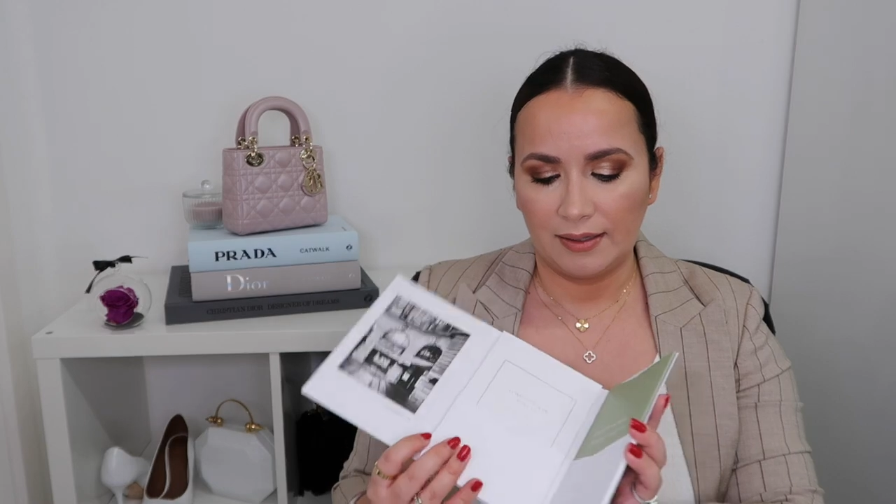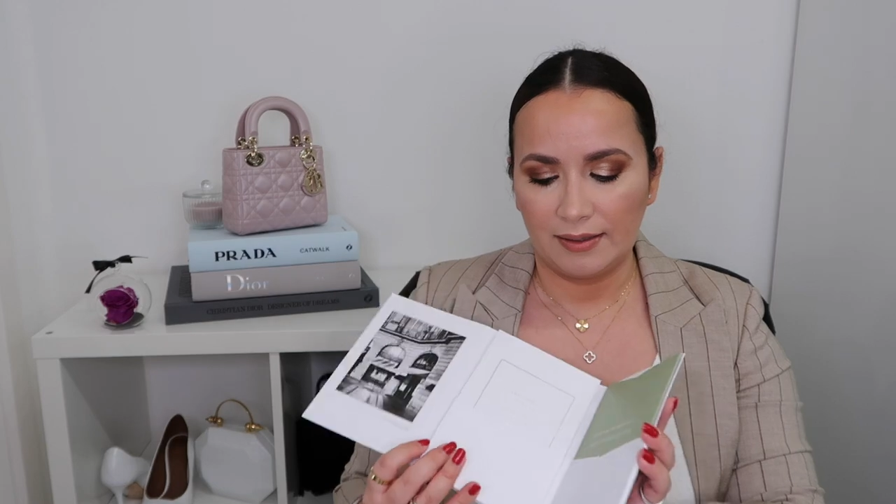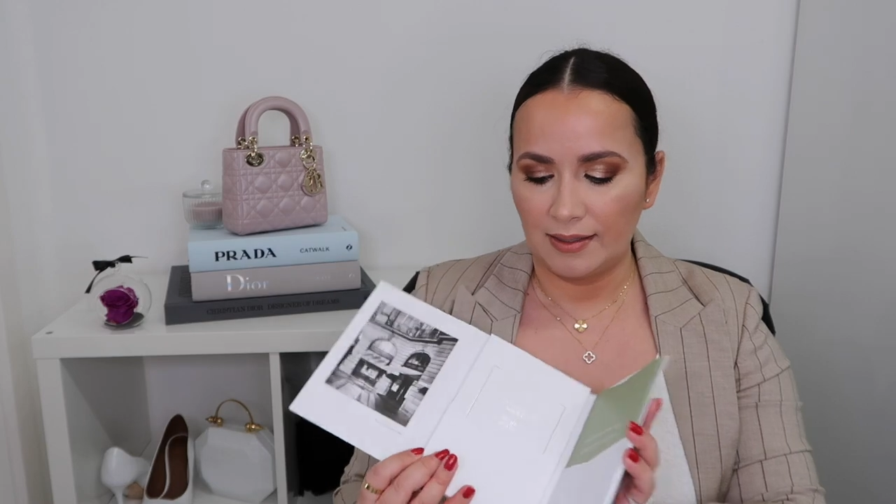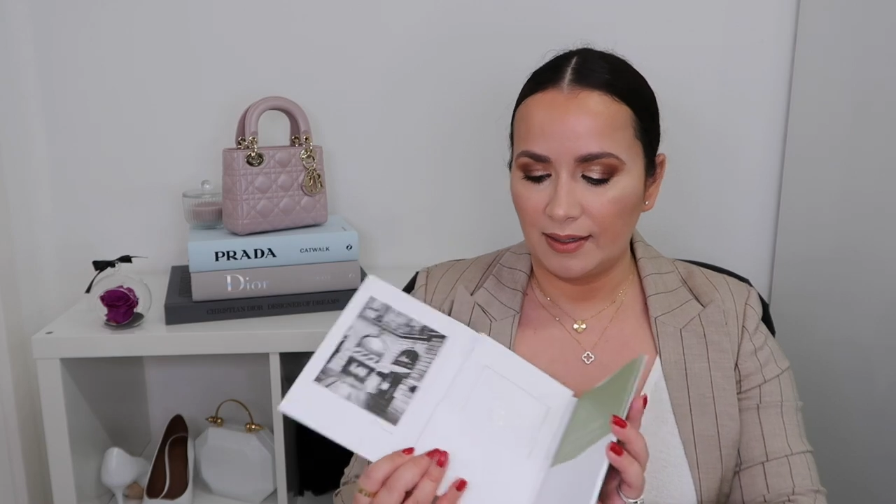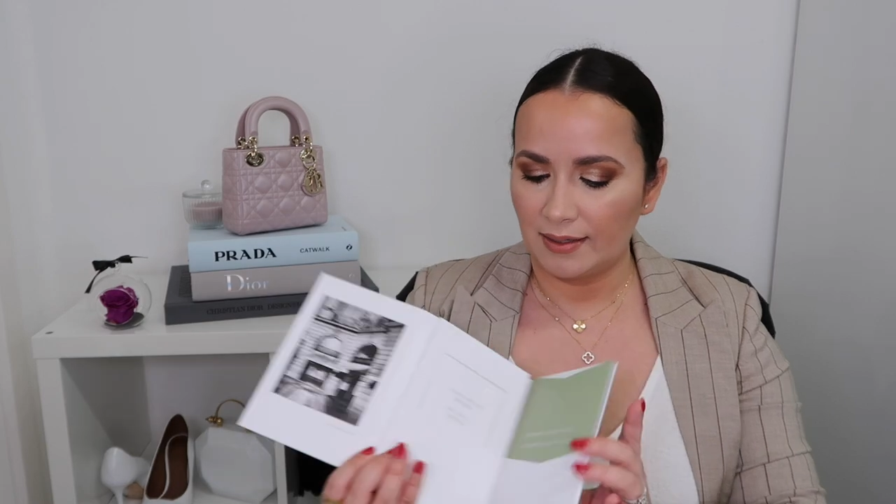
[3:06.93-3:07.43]

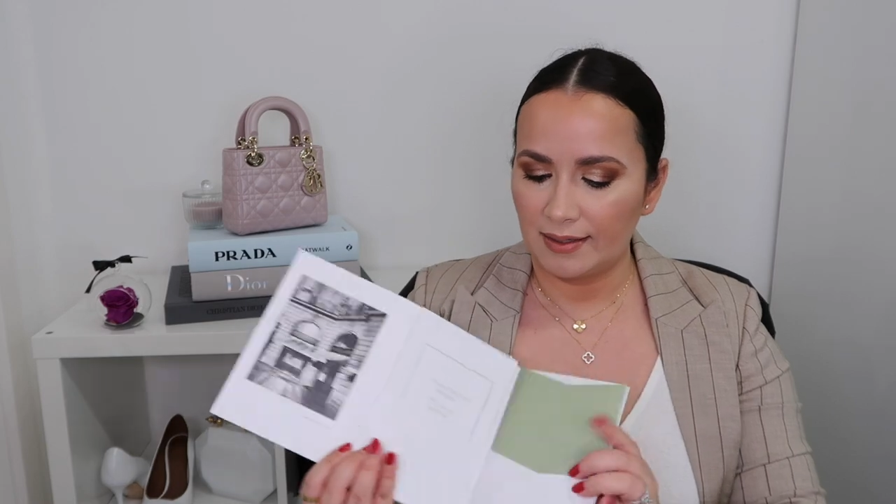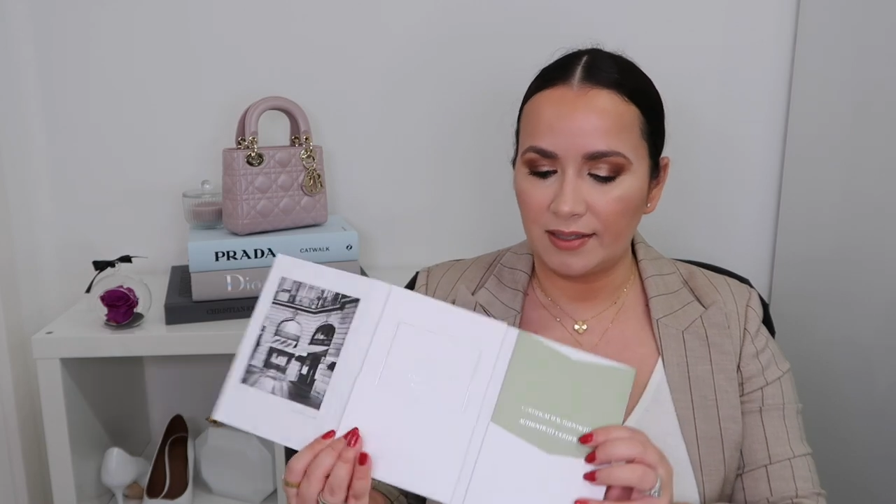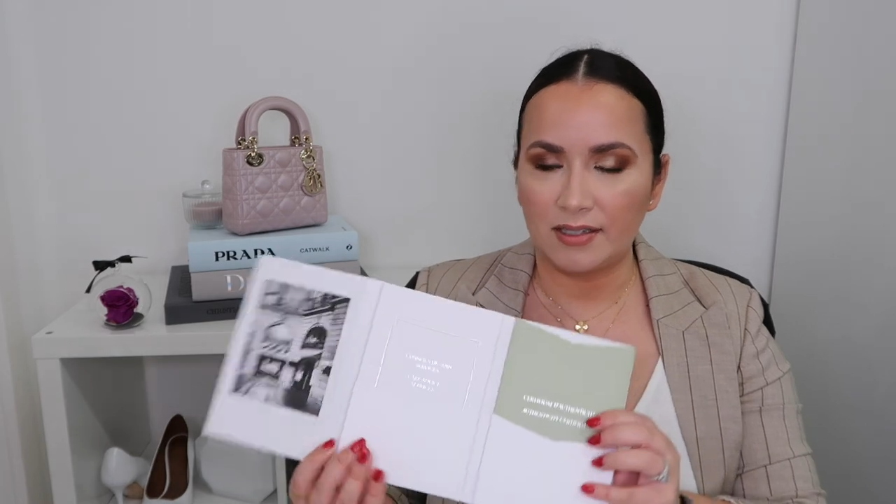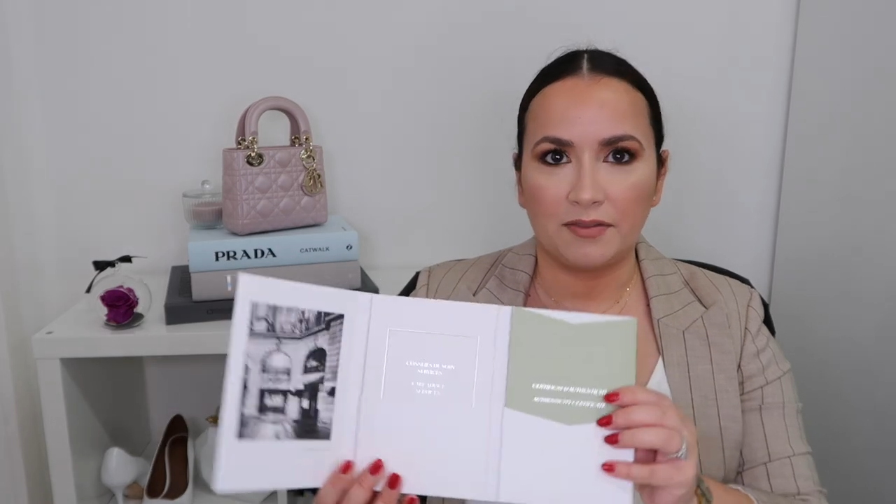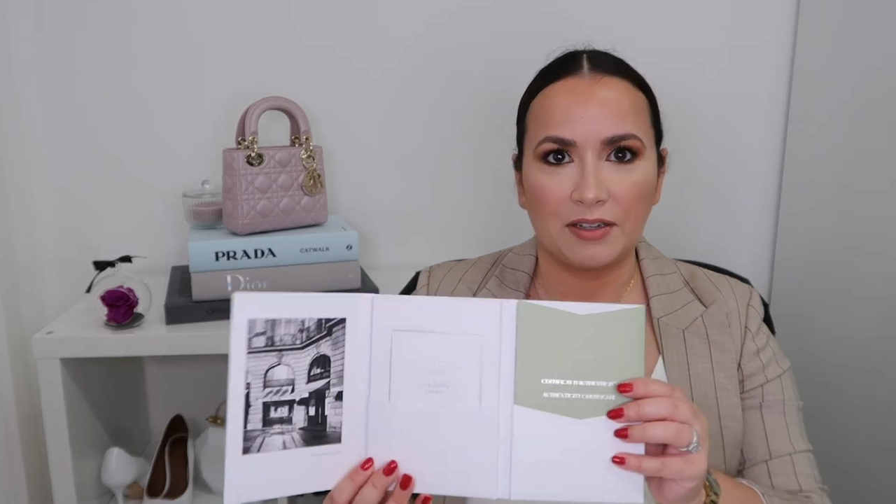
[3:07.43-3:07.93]
the
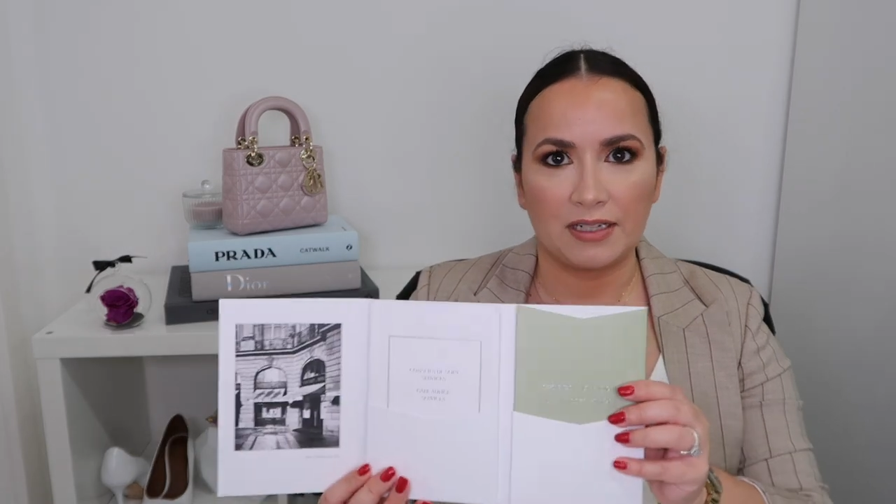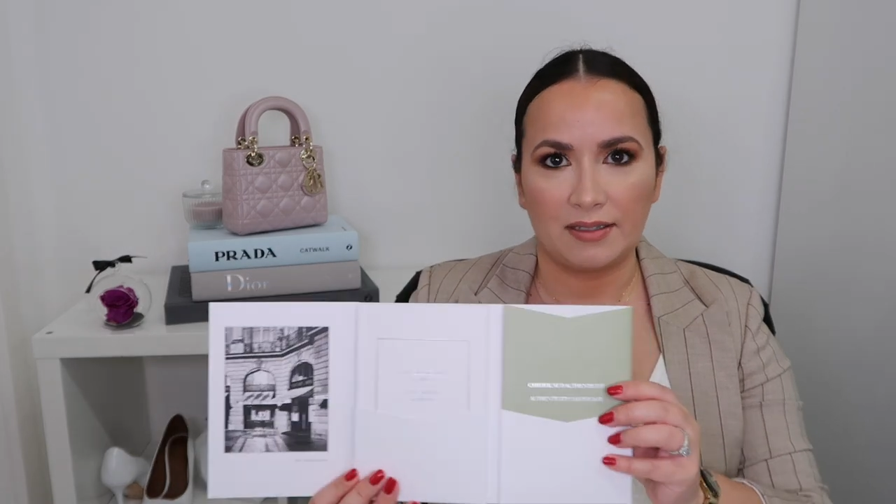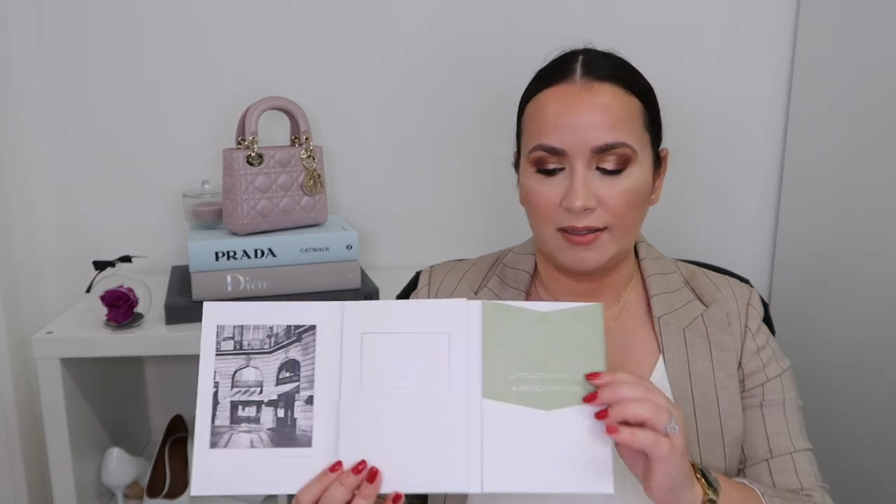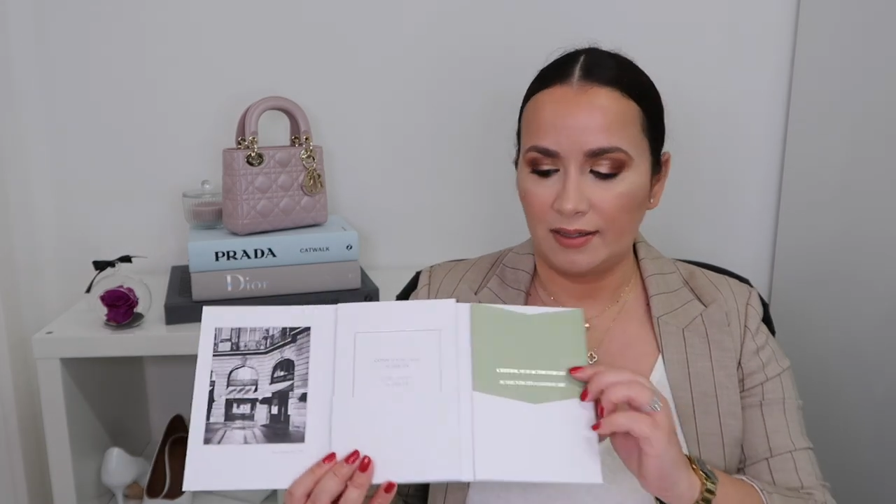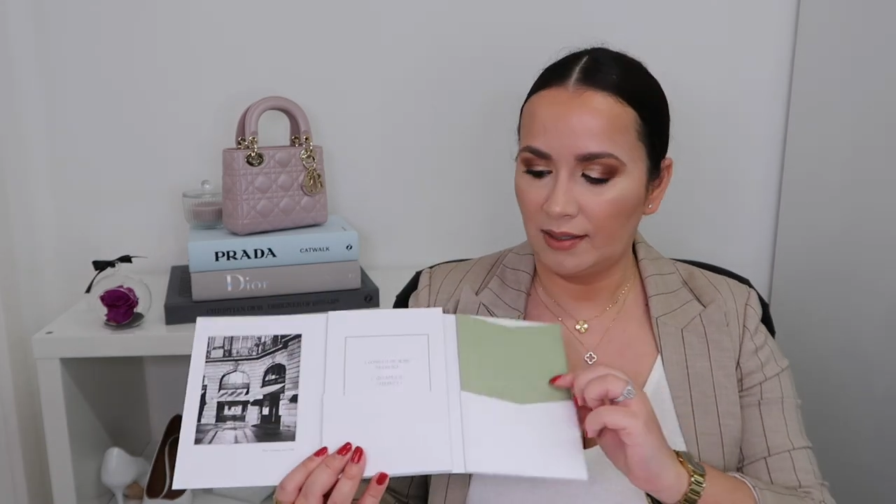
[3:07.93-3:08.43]
certificate